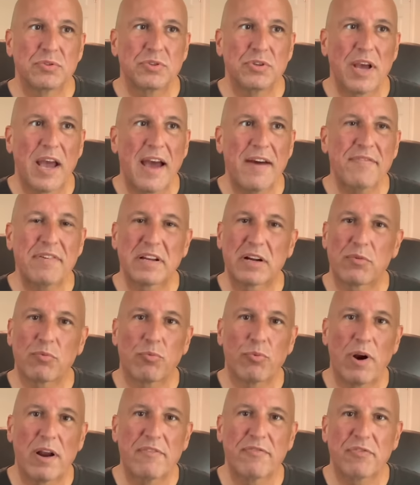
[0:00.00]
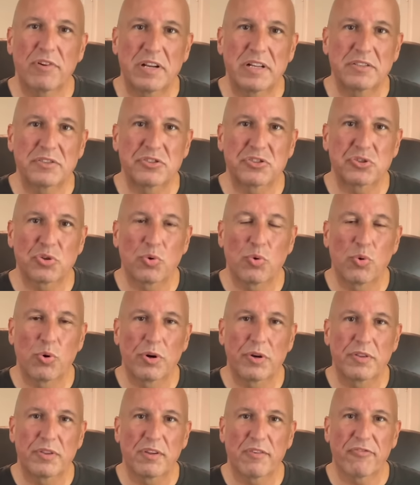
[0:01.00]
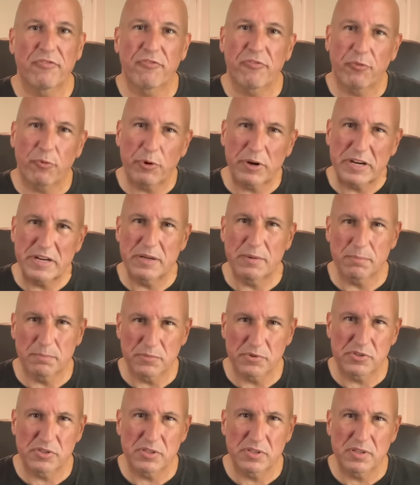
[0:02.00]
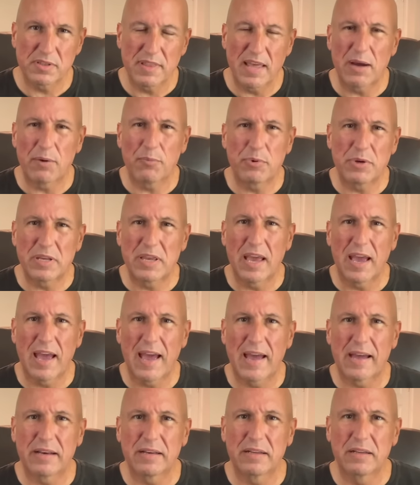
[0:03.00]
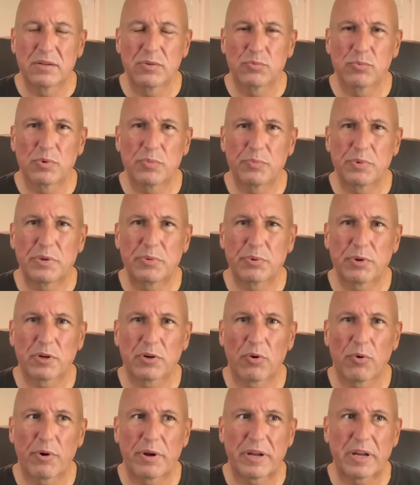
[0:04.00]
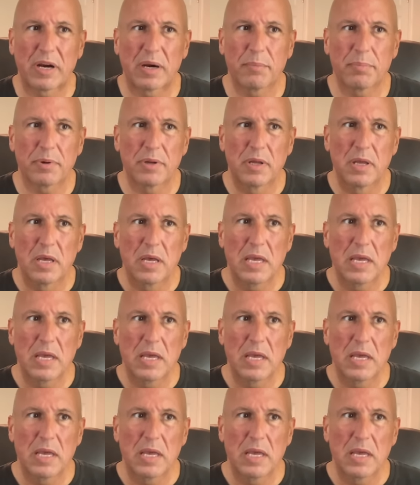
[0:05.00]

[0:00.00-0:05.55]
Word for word: having a reverence toward the freedoms that we had when we were growing up